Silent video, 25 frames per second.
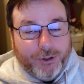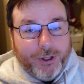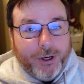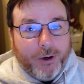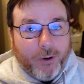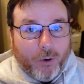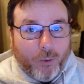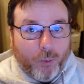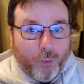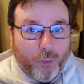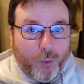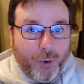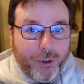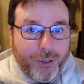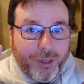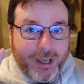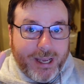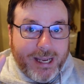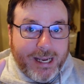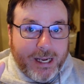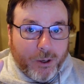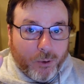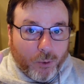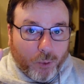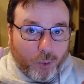that are
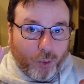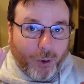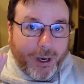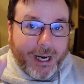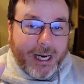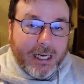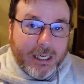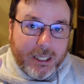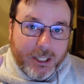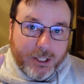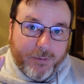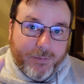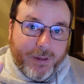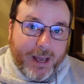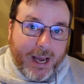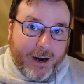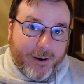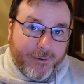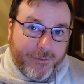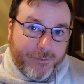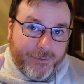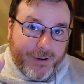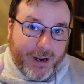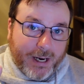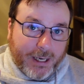within range of that
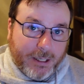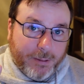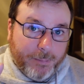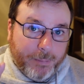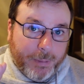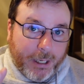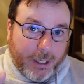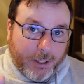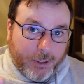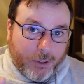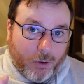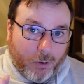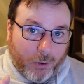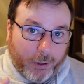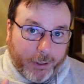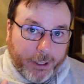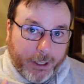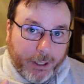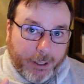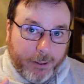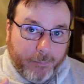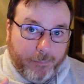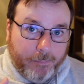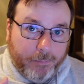effect and being targeted.